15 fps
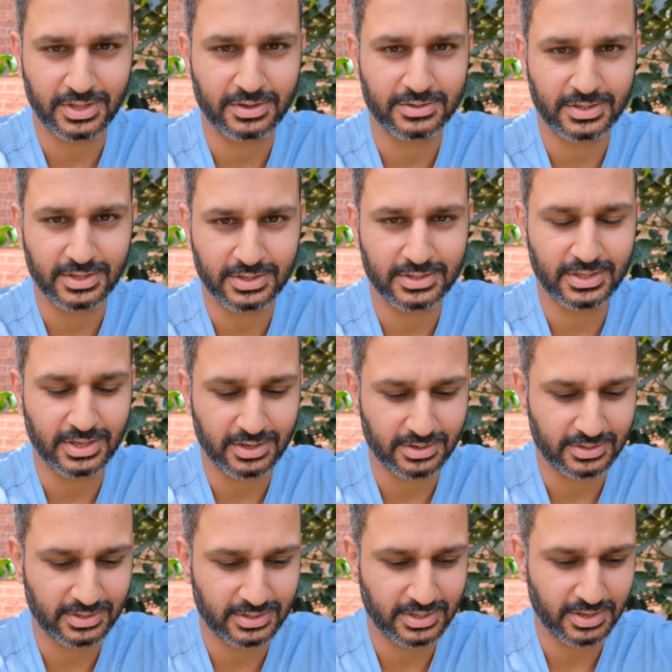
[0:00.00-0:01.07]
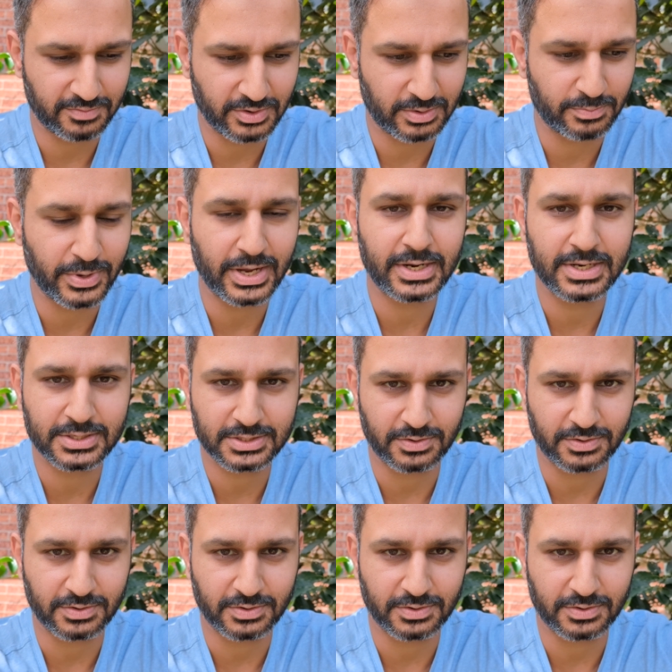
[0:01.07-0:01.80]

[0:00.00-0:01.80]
They will barely